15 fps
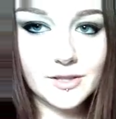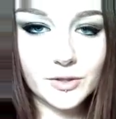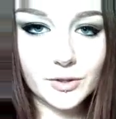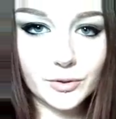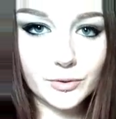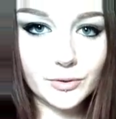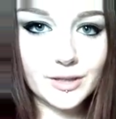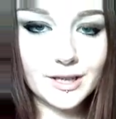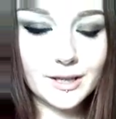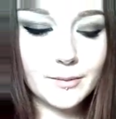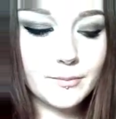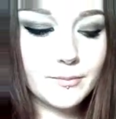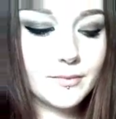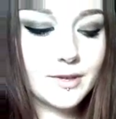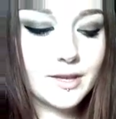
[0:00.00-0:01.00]
To
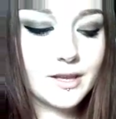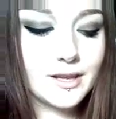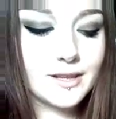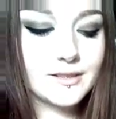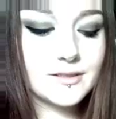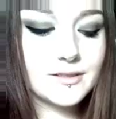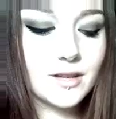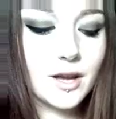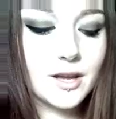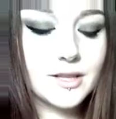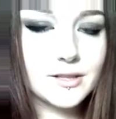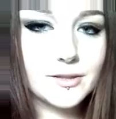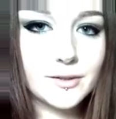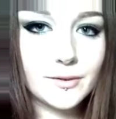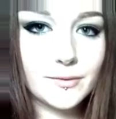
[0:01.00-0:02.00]
cream, it's
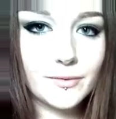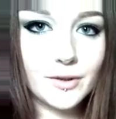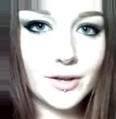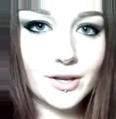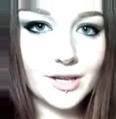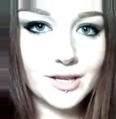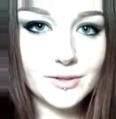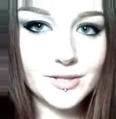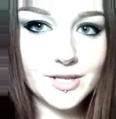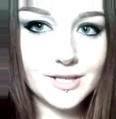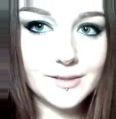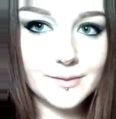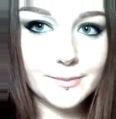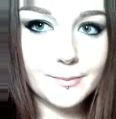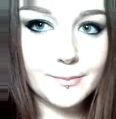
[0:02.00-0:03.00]
kind of
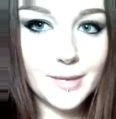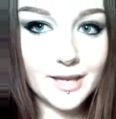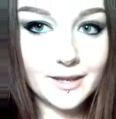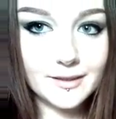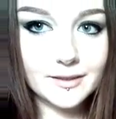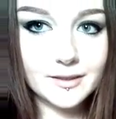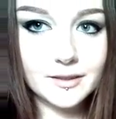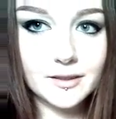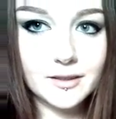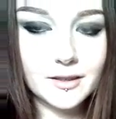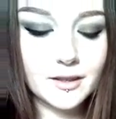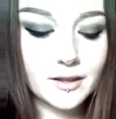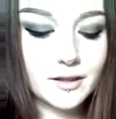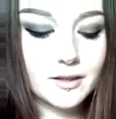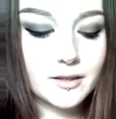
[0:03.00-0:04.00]
iridescent pink,
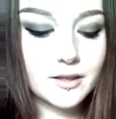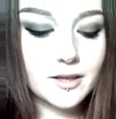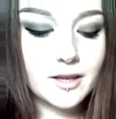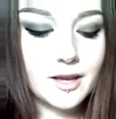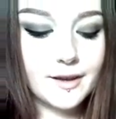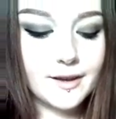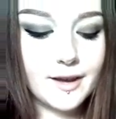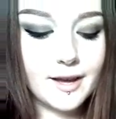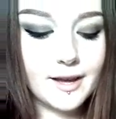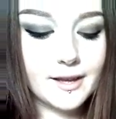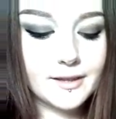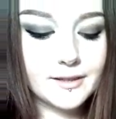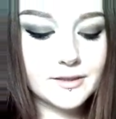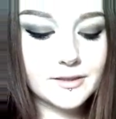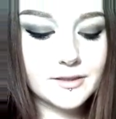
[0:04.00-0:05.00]

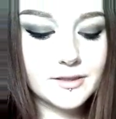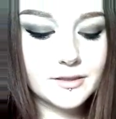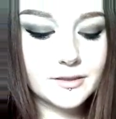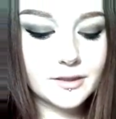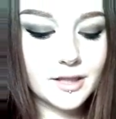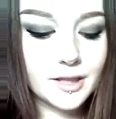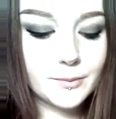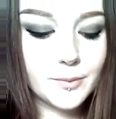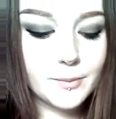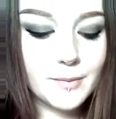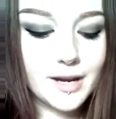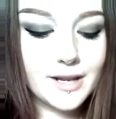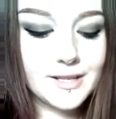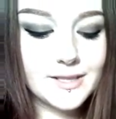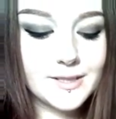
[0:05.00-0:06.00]
and it
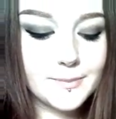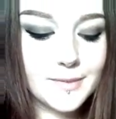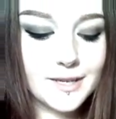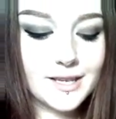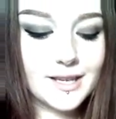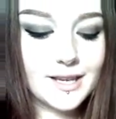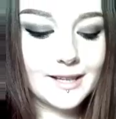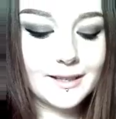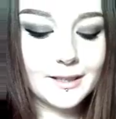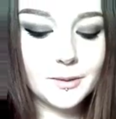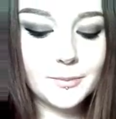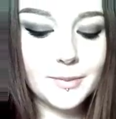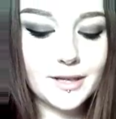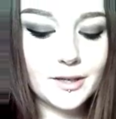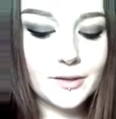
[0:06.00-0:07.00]
reminds me a little
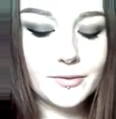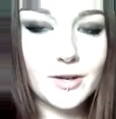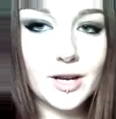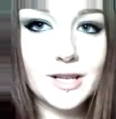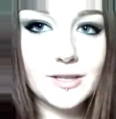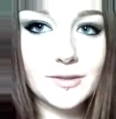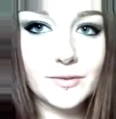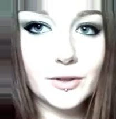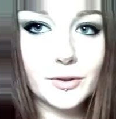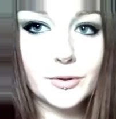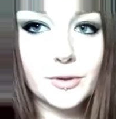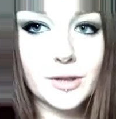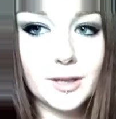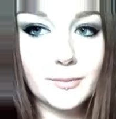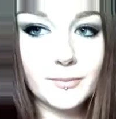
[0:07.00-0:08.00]
bit of kind of a
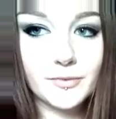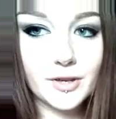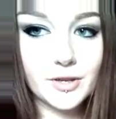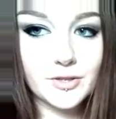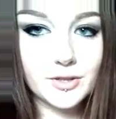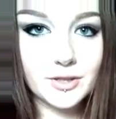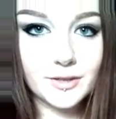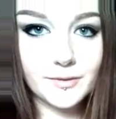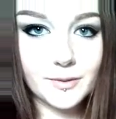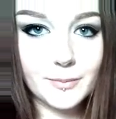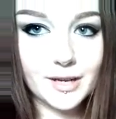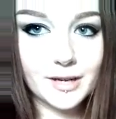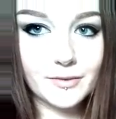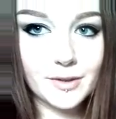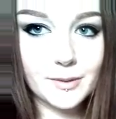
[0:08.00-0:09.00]
cream version of the
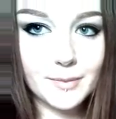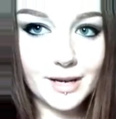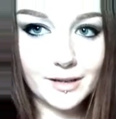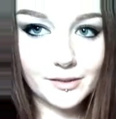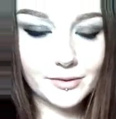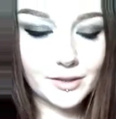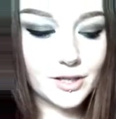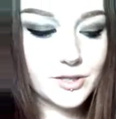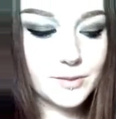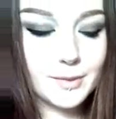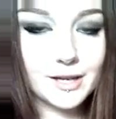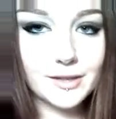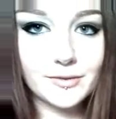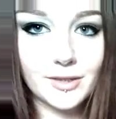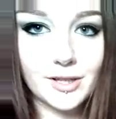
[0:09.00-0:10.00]
Benefit Powder Flush.
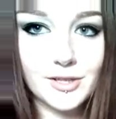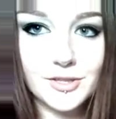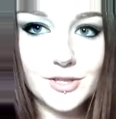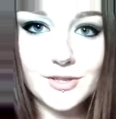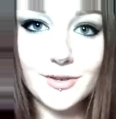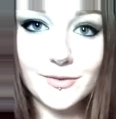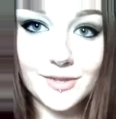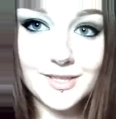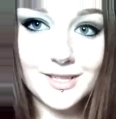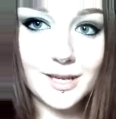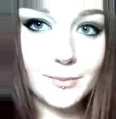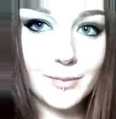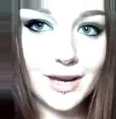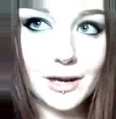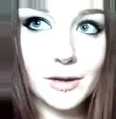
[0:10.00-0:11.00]
Powder Flush is obviously
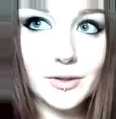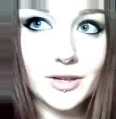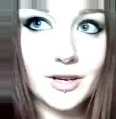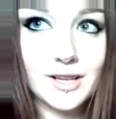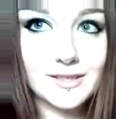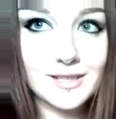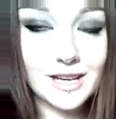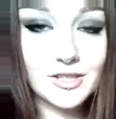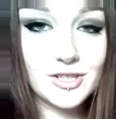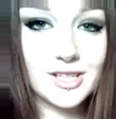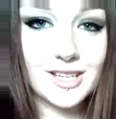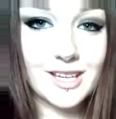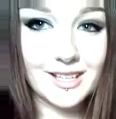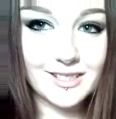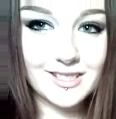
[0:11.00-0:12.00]
a powder. It's actually
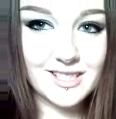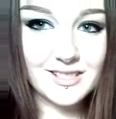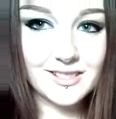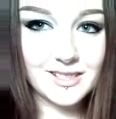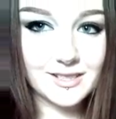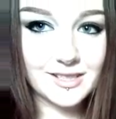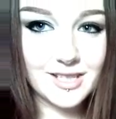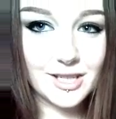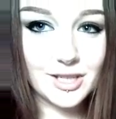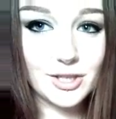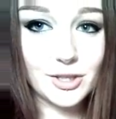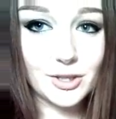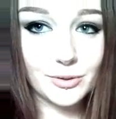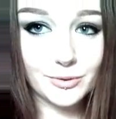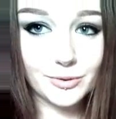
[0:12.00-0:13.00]
getting
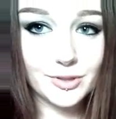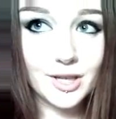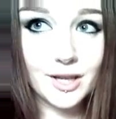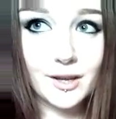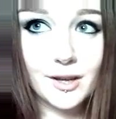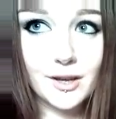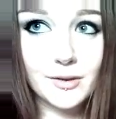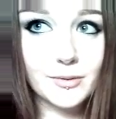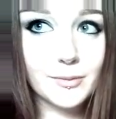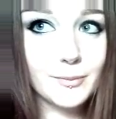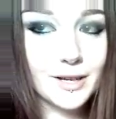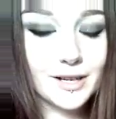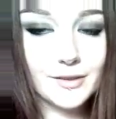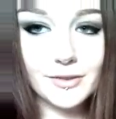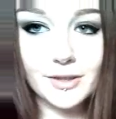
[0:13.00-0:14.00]
discontinued from
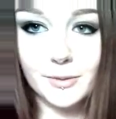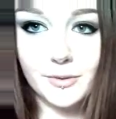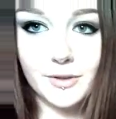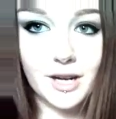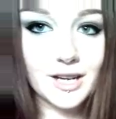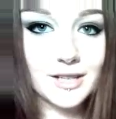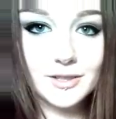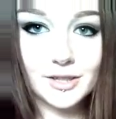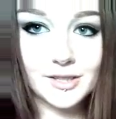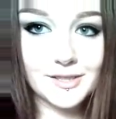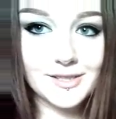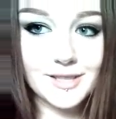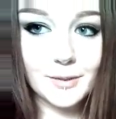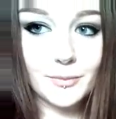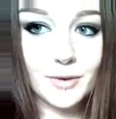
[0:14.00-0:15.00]
Benefit. I don't
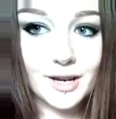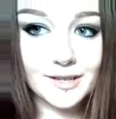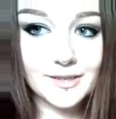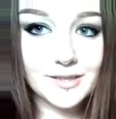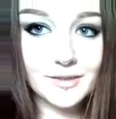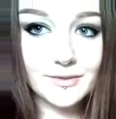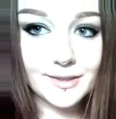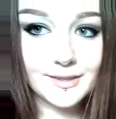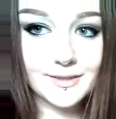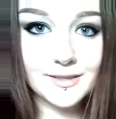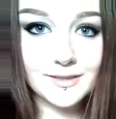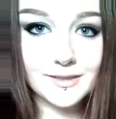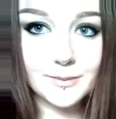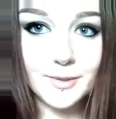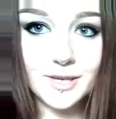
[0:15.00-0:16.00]
understand why, because I think this
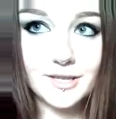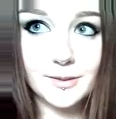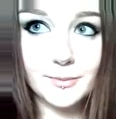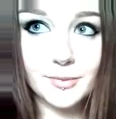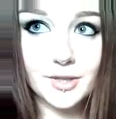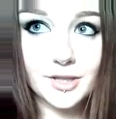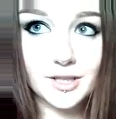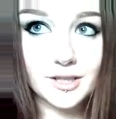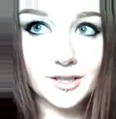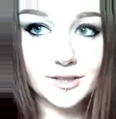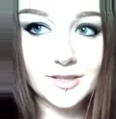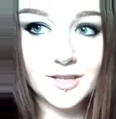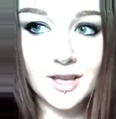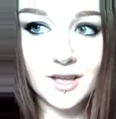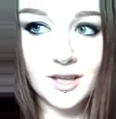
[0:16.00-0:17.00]
is an amazing
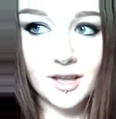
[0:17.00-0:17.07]
product.